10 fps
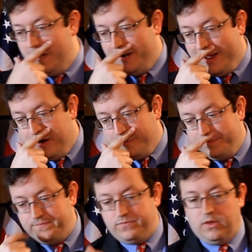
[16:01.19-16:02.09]

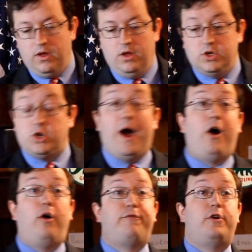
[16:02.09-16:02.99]
Now, so I
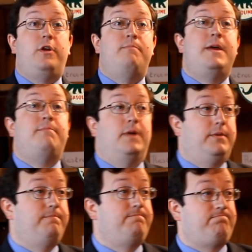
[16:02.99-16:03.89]
offered an
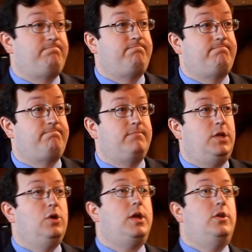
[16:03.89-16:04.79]
amendment.
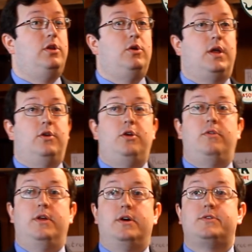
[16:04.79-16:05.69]
You can do
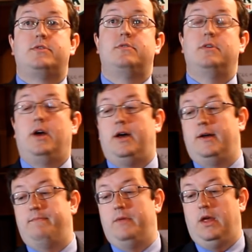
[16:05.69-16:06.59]
this.
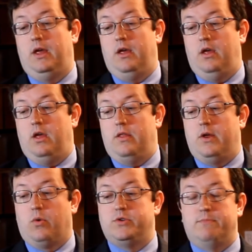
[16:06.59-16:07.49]

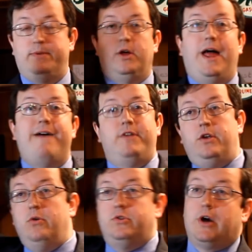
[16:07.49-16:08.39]
There was a bill having to
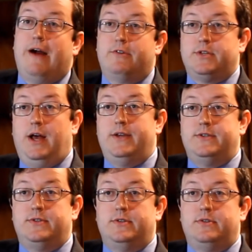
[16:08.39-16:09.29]
do with driver's
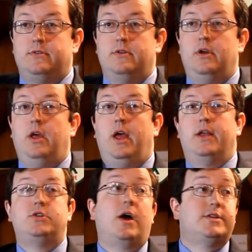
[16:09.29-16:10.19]
licenses.
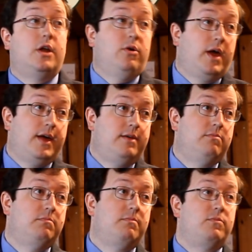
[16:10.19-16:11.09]
And so I said,
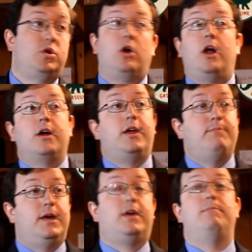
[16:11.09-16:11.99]
okay, y'all not gonna give
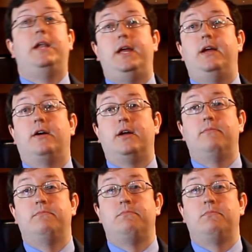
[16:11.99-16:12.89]
me a committee hearing.